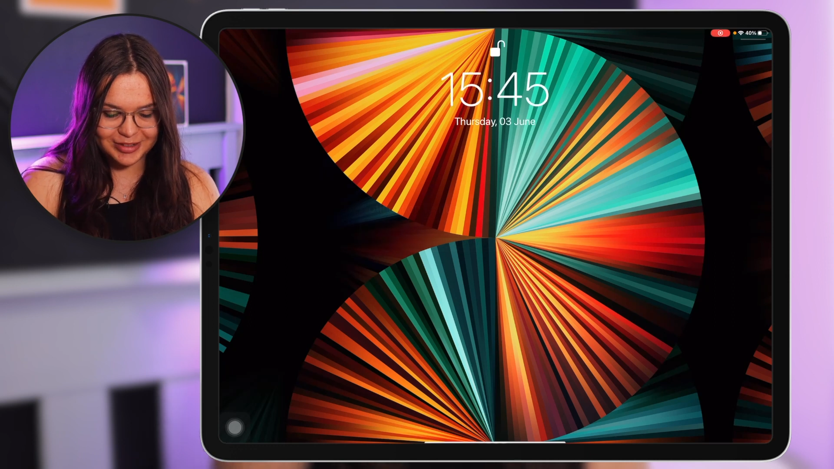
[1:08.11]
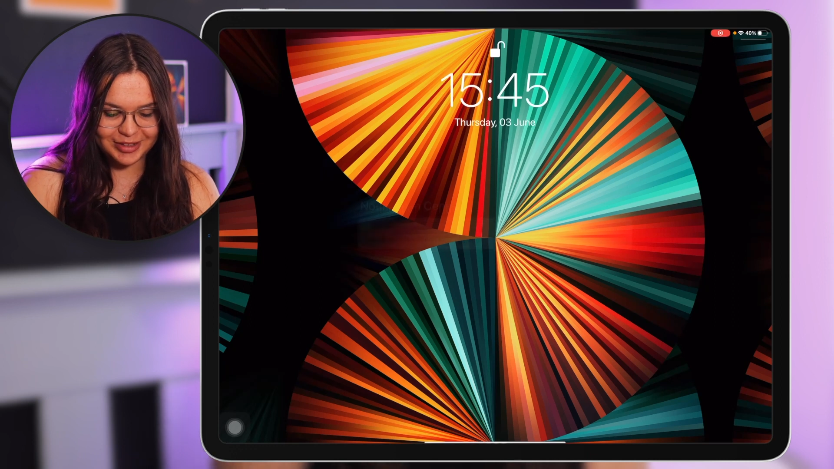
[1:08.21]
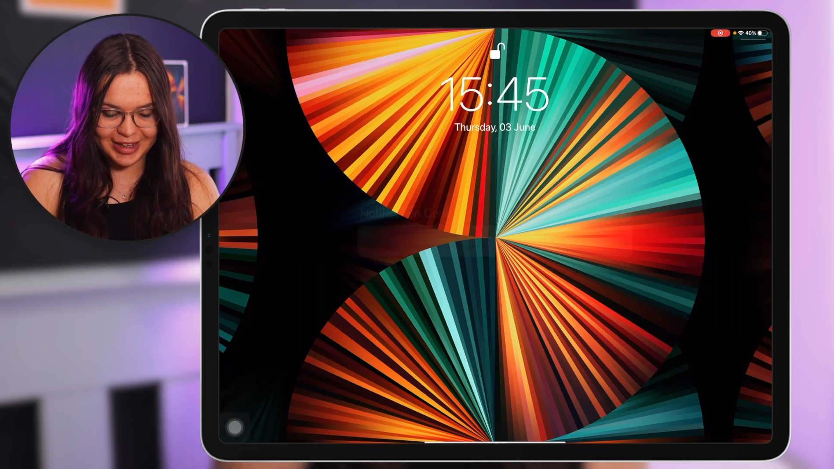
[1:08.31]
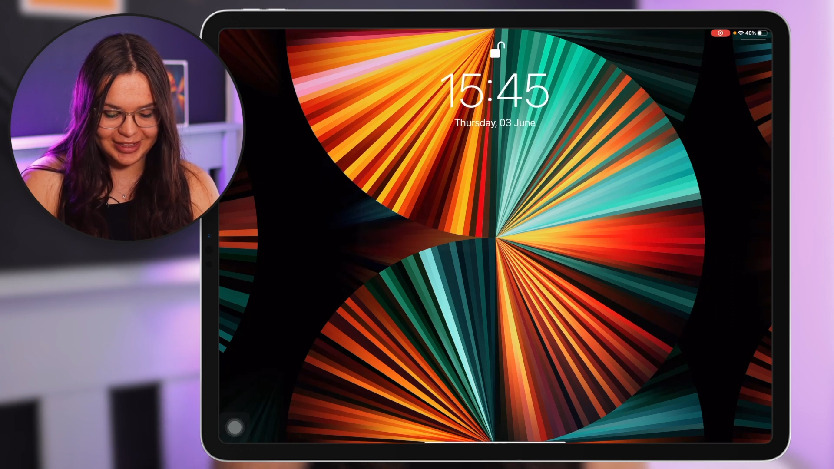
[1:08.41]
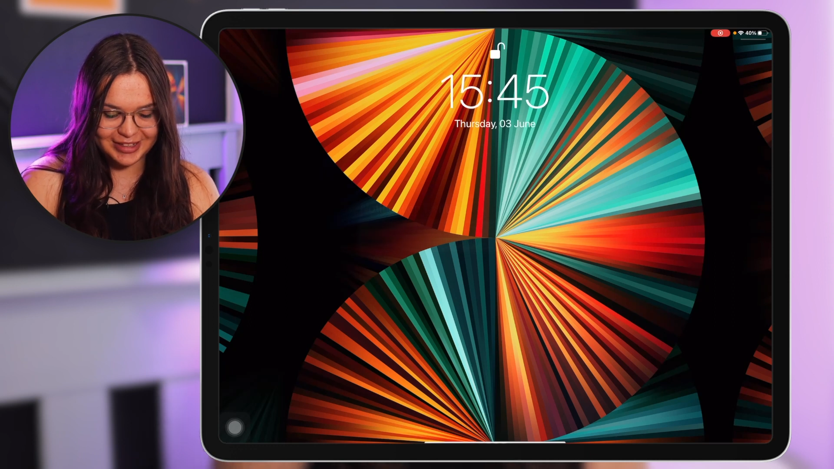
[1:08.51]

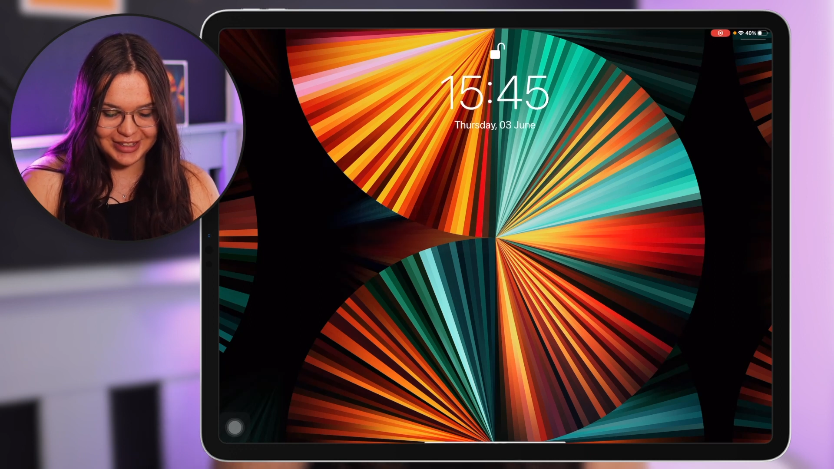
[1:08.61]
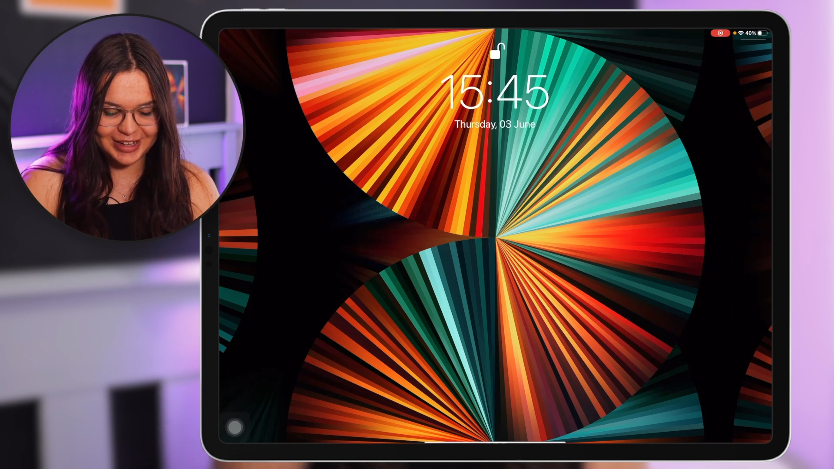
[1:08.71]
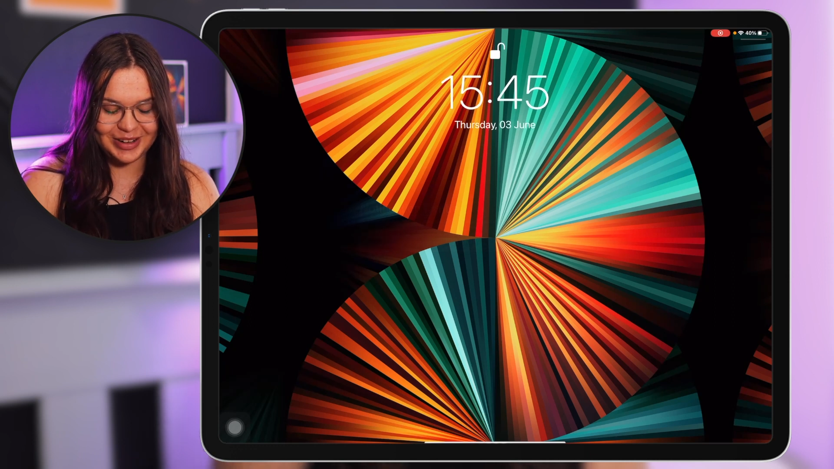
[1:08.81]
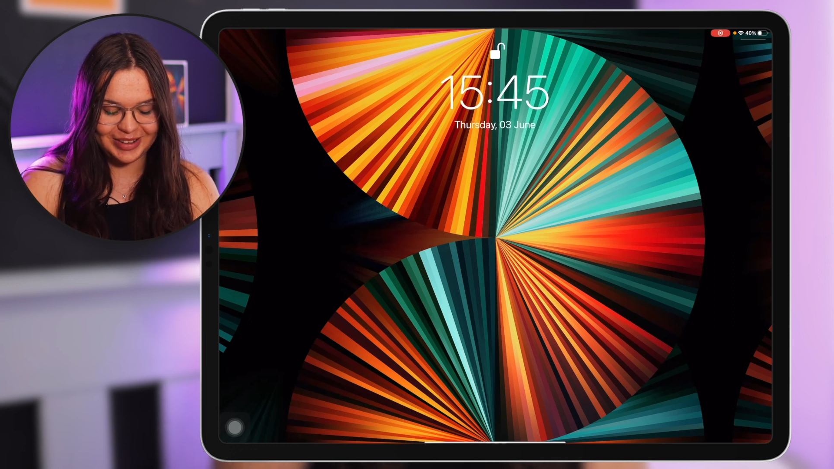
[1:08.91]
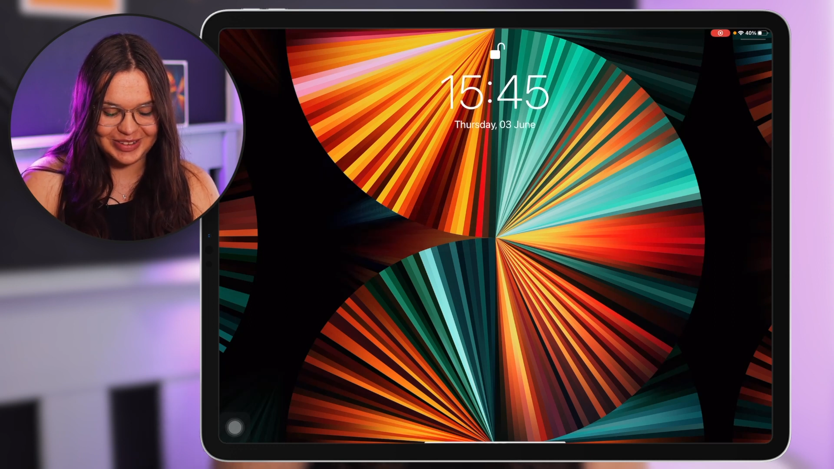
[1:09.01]
to get this
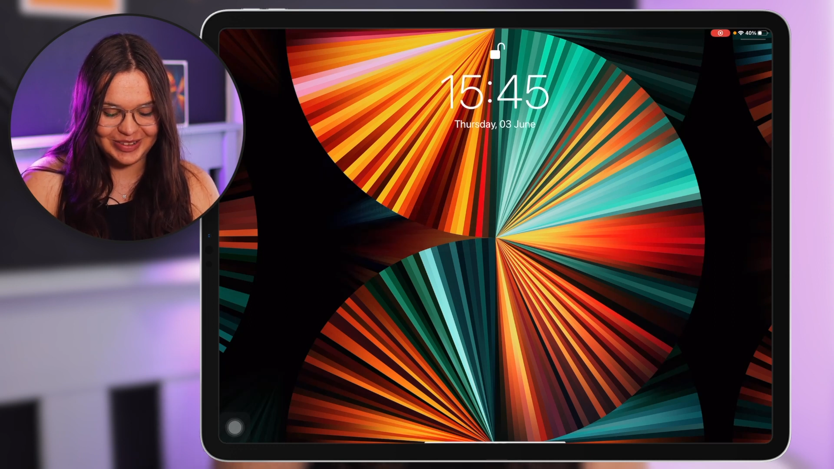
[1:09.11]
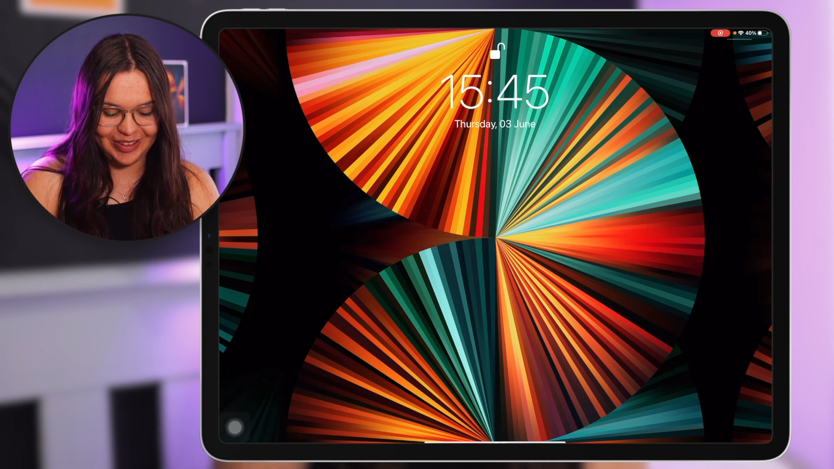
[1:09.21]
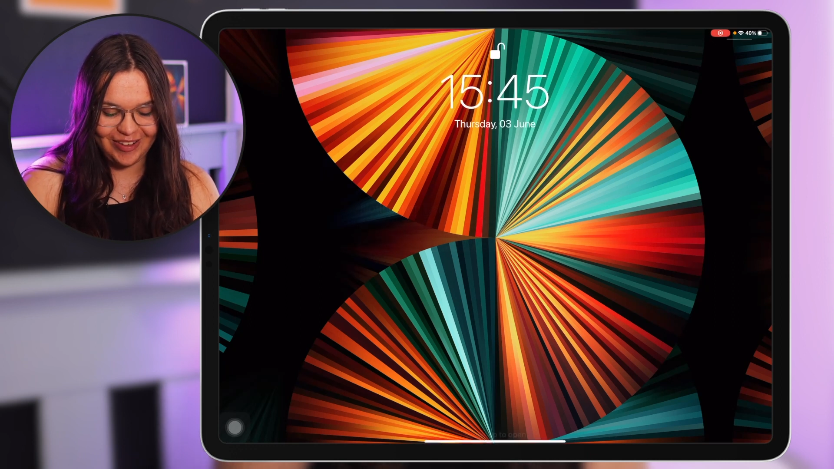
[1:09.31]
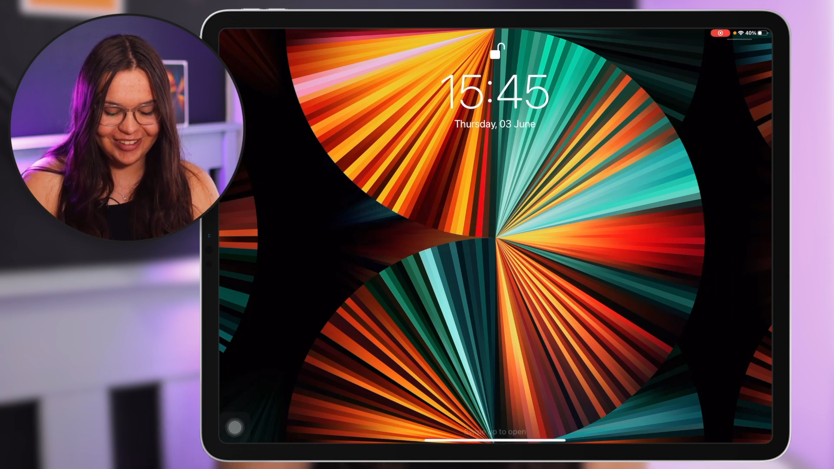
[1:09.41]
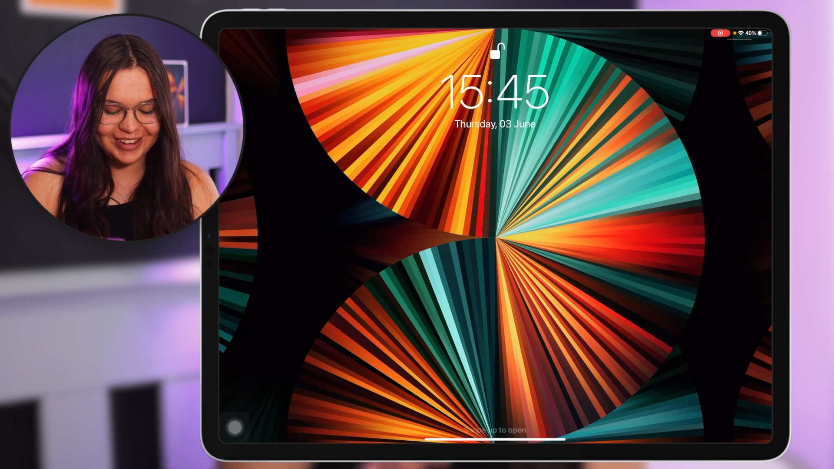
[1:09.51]
thing not to
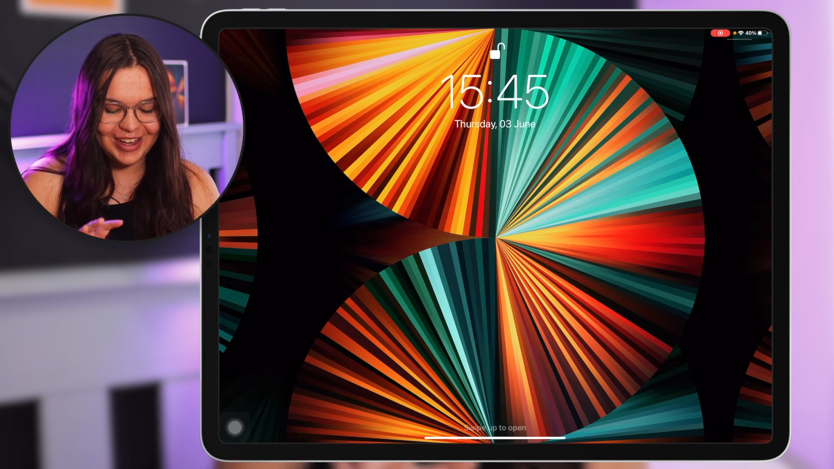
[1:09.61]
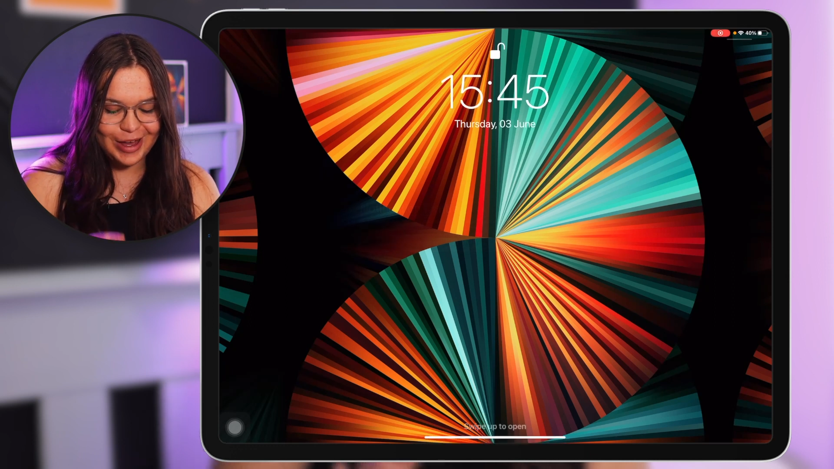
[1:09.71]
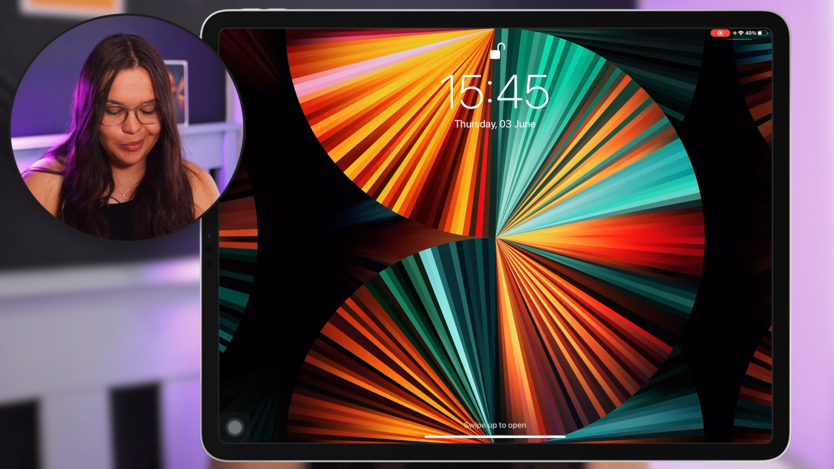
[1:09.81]
lock,